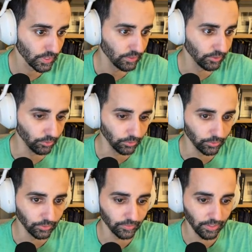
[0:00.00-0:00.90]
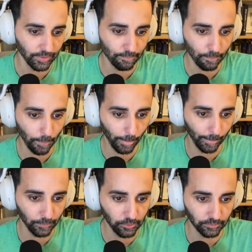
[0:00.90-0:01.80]
Cool. All right.
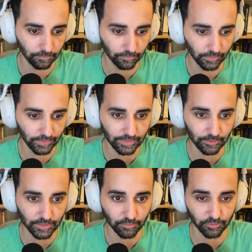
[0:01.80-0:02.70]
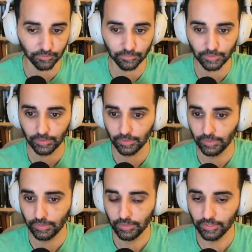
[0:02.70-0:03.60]
Cool. Glad that was helpful. All
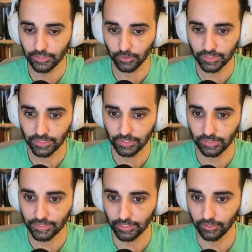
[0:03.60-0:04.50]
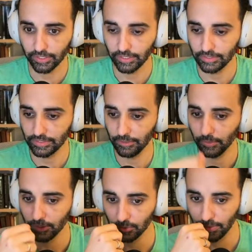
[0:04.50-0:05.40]
right. So let's take a look at see
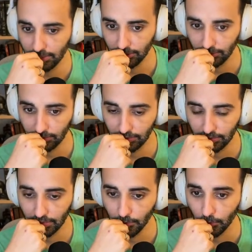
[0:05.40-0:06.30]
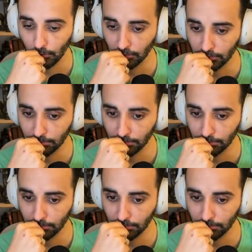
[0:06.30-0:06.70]
what else we can go over.